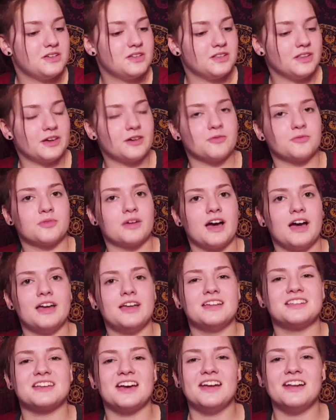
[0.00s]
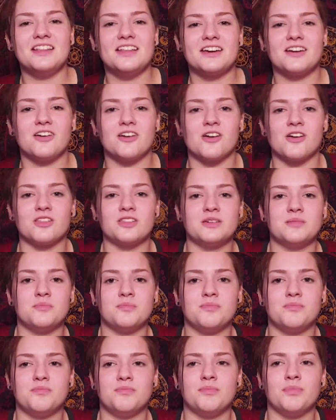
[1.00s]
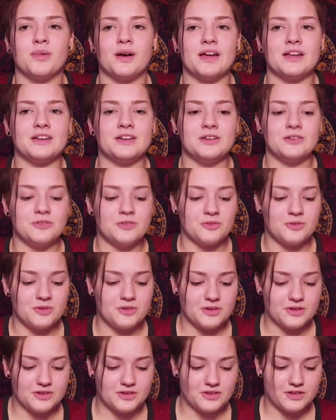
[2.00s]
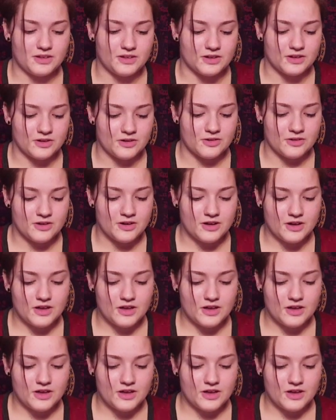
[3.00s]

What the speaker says: Like it's kind of like early Brand New, you know?